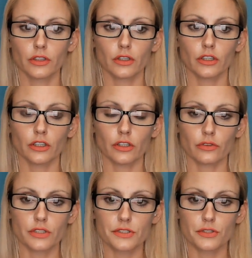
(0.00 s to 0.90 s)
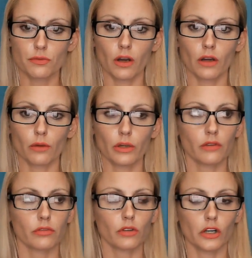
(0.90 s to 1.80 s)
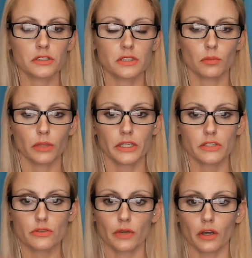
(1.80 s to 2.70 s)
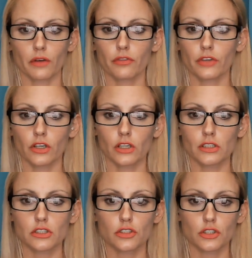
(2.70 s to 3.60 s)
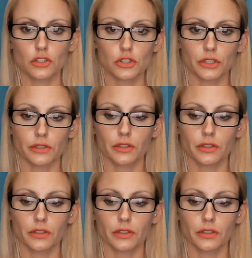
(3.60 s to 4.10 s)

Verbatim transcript: You know, this is why we have laws in place, we have the Constitution.